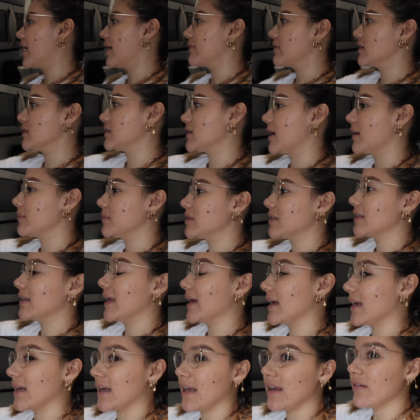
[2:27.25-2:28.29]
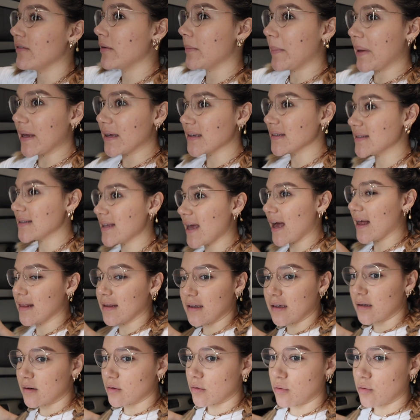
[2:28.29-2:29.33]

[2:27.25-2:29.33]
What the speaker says: have the time to like even make a salad